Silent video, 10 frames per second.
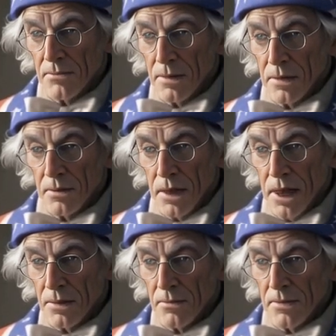
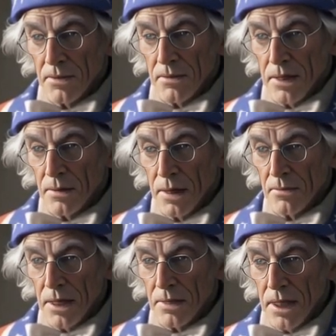Overall, the
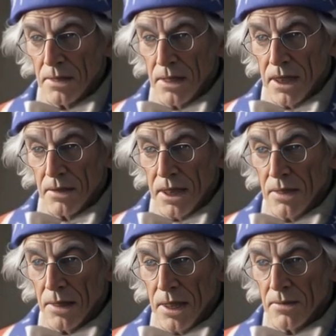weaponization of the
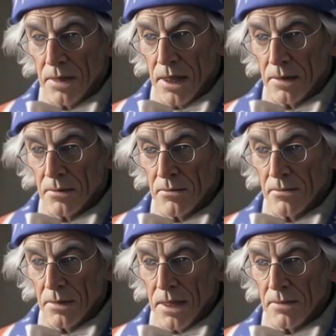U.S. dollar
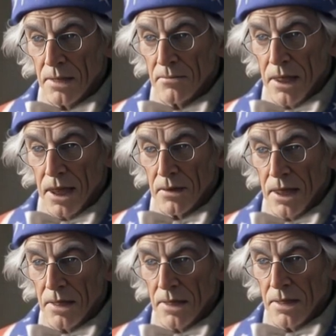reflects the broader
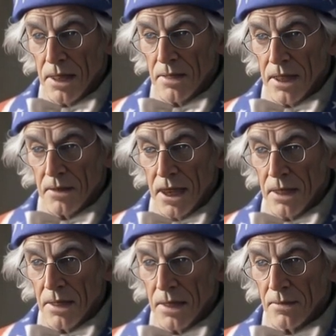intersection of
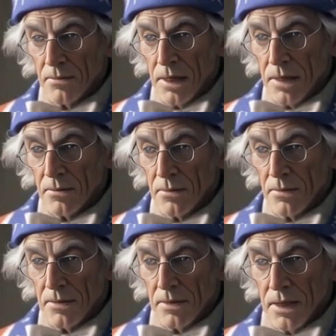economic
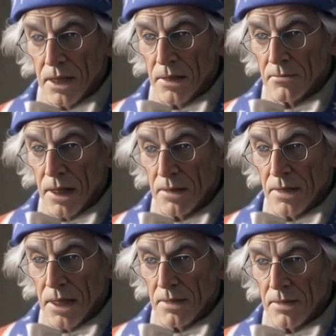power,
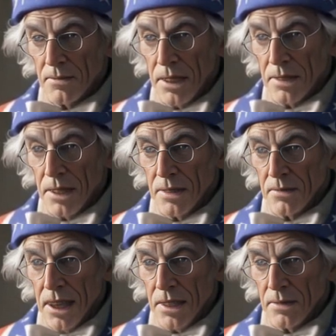geopolitics, and
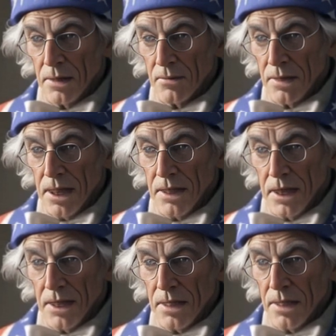international
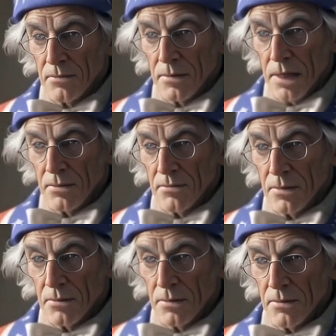relations in the modern
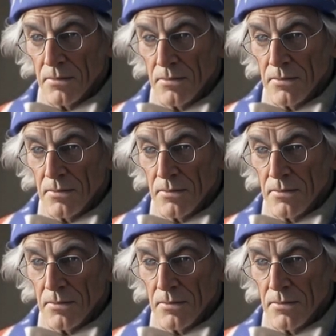world.